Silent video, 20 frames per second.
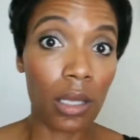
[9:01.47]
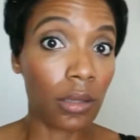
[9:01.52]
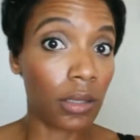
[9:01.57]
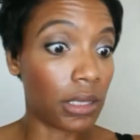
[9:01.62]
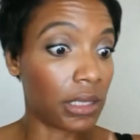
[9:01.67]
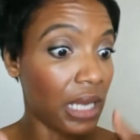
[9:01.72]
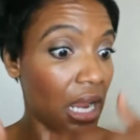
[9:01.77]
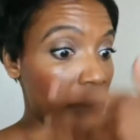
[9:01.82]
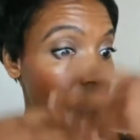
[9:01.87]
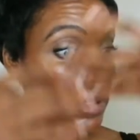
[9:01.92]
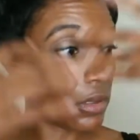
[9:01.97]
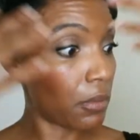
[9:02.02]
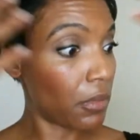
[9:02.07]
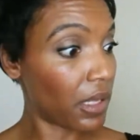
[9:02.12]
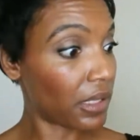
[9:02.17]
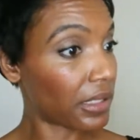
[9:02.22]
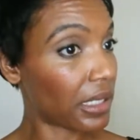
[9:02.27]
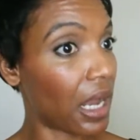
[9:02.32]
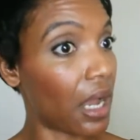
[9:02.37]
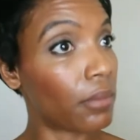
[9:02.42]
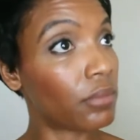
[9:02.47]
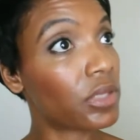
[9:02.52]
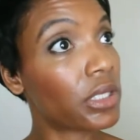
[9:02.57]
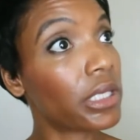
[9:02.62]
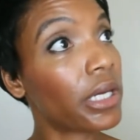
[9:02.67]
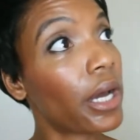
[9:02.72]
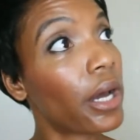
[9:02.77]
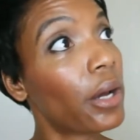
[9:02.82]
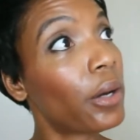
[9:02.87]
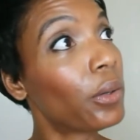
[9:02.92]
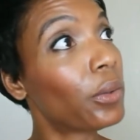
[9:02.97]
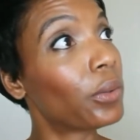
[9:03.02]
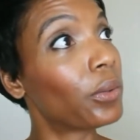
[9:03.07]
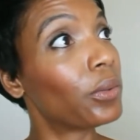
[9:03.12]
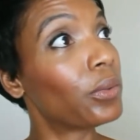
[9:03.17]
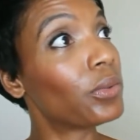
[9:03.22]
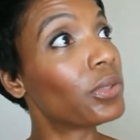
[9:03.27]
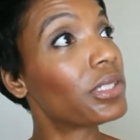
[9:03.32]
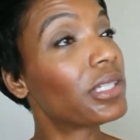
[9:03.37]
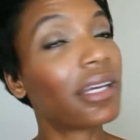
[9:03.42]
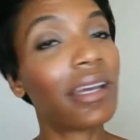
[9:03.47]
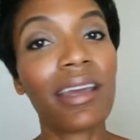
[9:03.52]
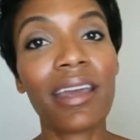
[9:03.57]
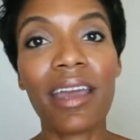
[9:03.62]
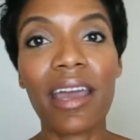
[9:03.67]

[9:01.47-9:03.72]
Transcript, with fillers: the time of the month comes and goes,